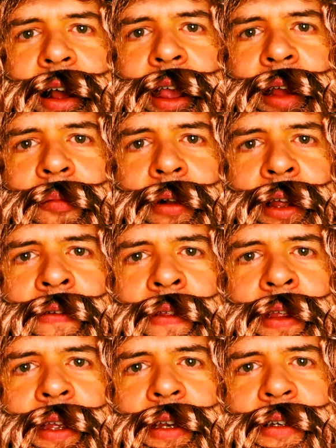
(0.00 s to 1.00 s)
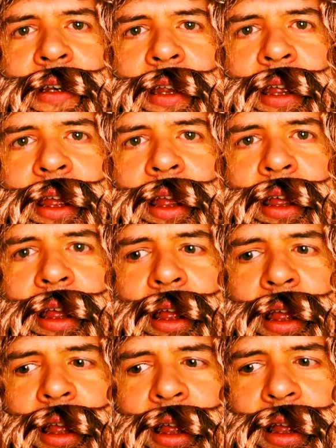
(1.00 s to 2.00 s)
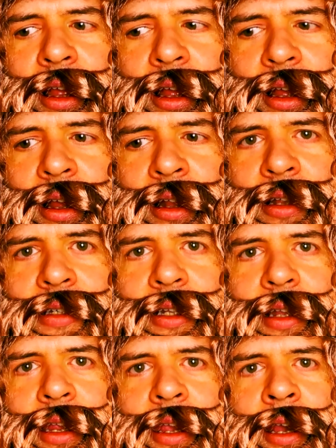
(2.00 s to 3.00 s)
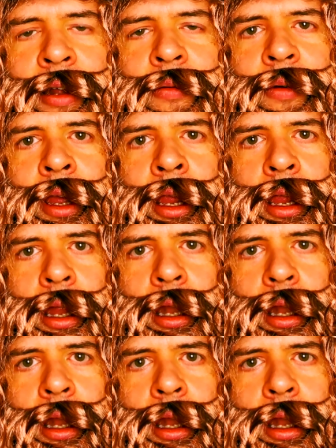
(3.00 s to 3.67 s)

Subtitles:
can't believe this. And they said they can't wait.